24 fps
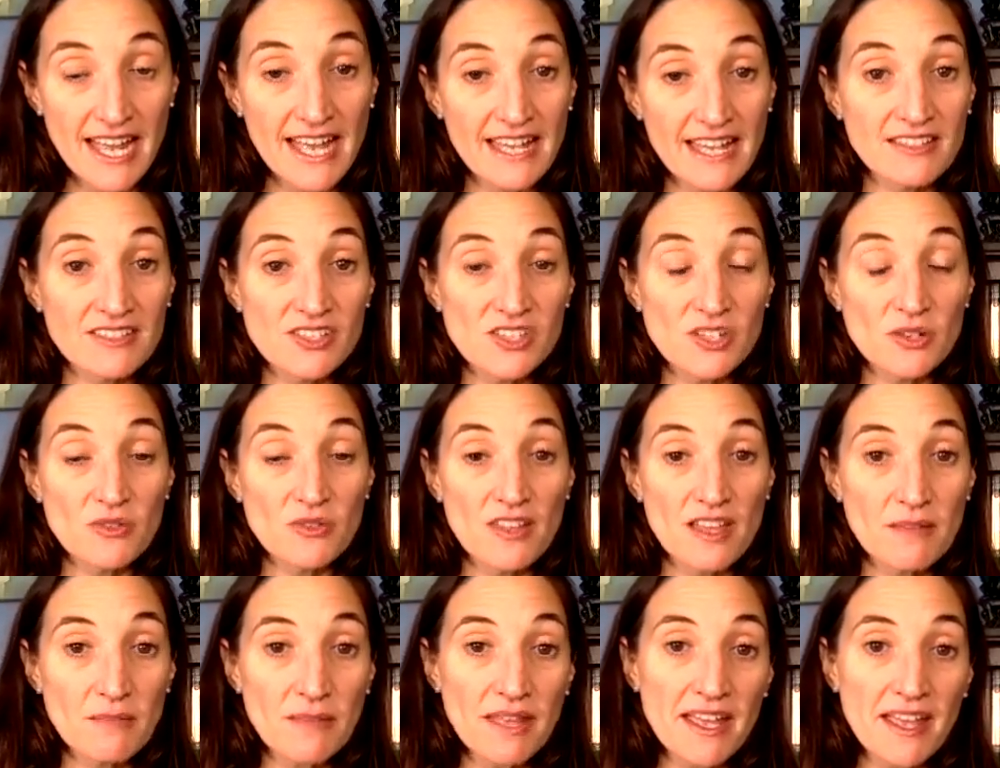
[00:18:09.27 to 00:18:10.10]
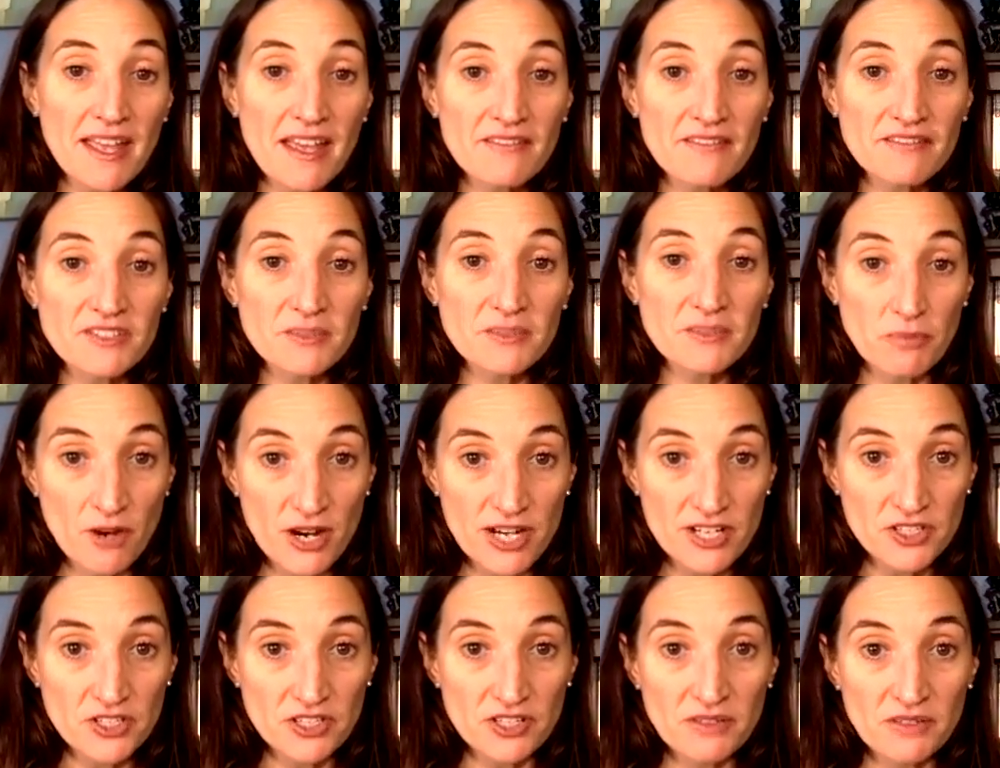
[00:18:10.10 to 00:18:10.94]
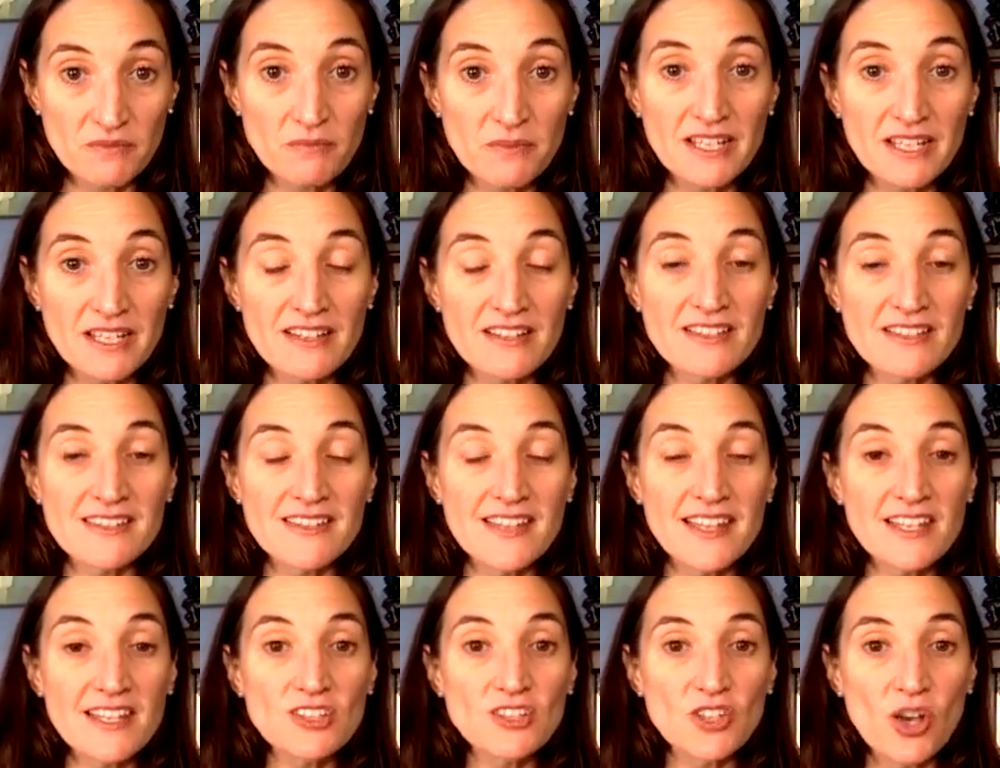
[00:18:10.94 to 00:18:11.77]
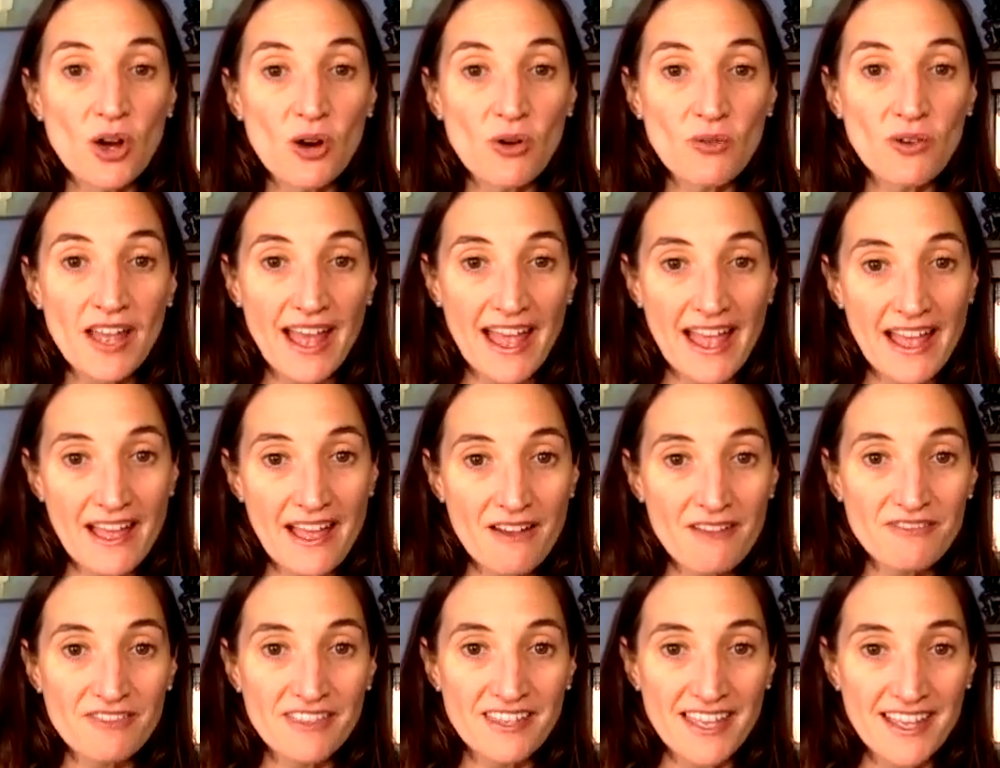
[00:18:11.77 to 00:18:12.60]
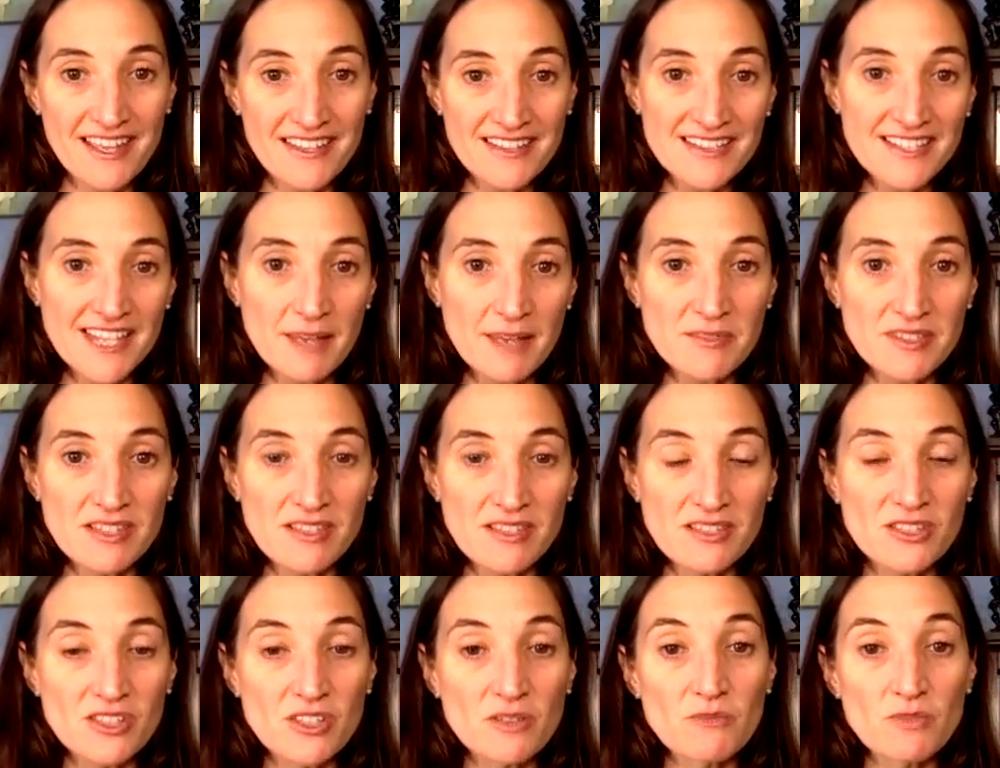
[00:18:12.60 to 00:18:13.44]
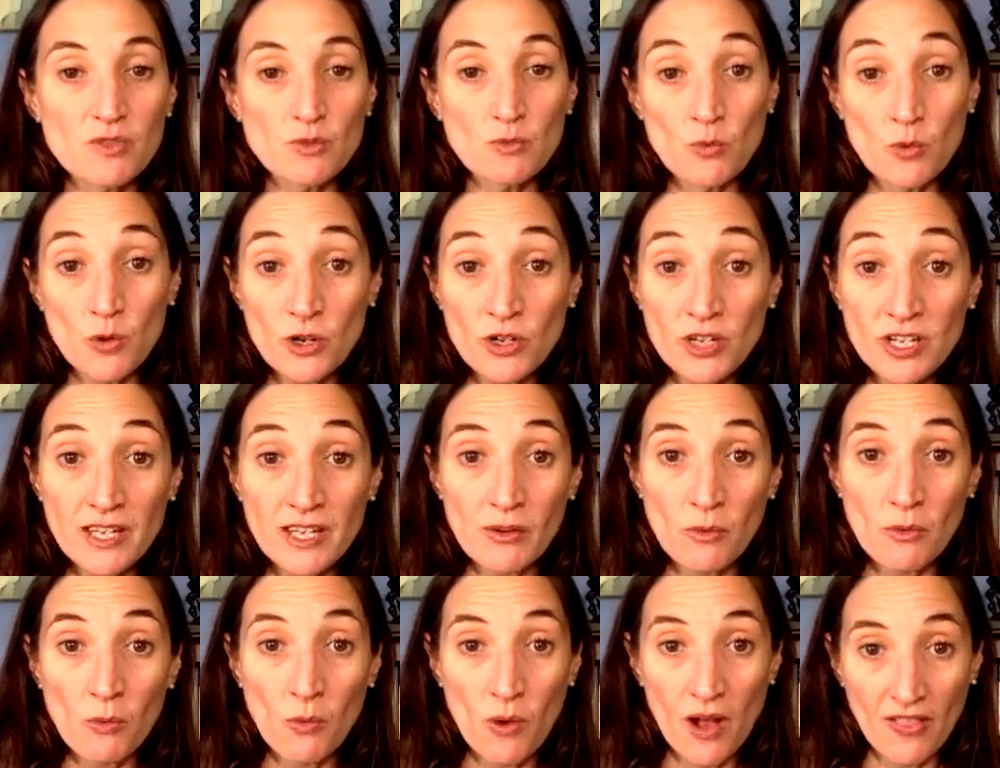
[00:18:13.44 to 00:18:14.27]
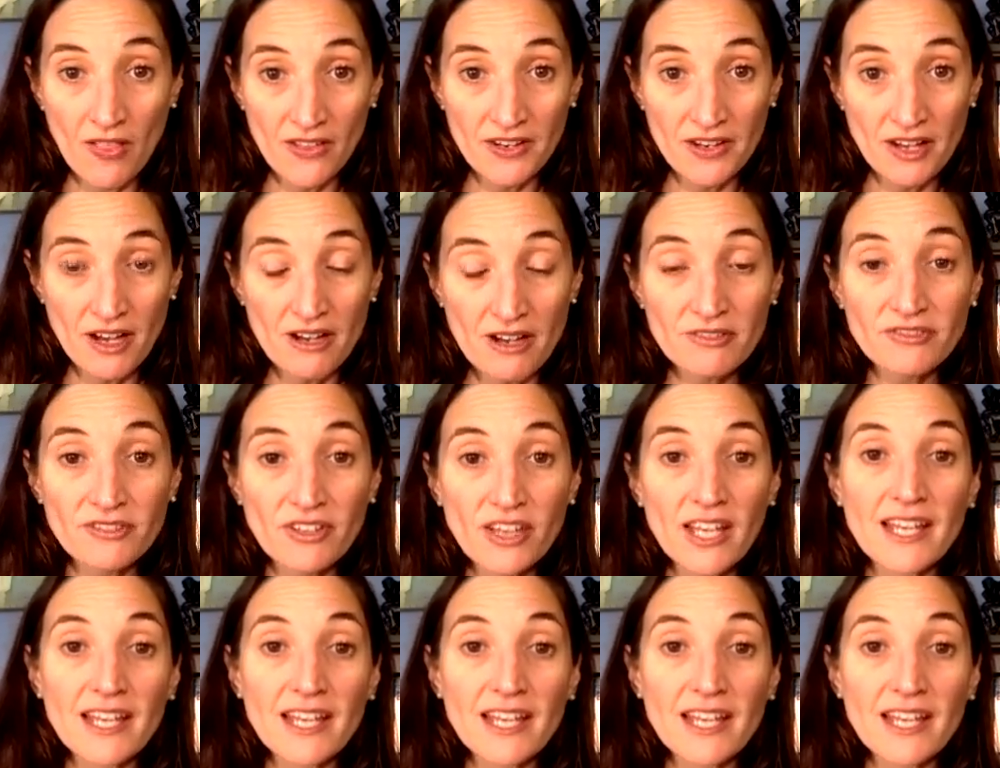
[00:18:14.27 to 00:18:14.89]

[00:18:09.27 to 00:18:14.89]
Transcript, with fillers: And so they may have depression because they don't have the enzyme systems working well enough